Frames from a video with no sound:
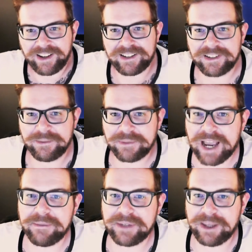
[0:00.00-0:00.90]

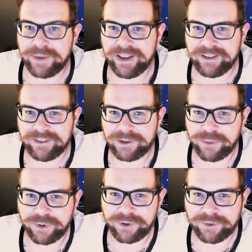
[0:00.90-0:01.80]
Sometimes I pay a little
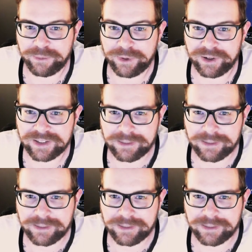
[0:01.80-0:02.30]
more for books.